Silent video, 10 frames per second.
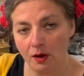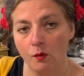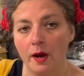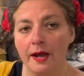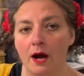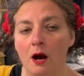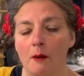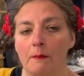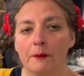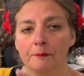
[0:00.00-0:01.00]
my way
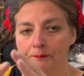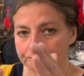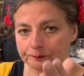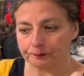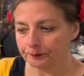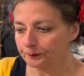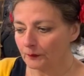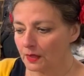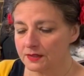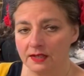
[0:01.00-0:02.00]
up
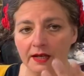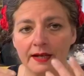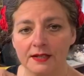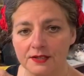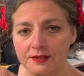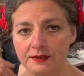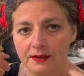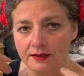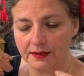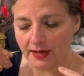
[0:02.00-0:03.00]
till I get to the,
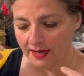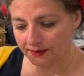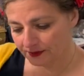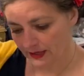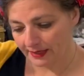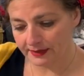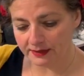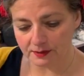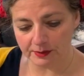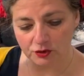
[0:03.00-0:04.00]
the head. The head
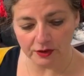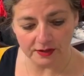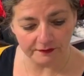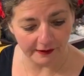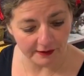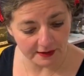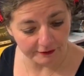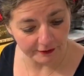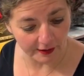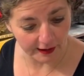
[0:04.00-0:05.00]
has to be treated very
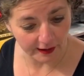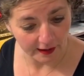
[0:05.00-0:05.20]
differently.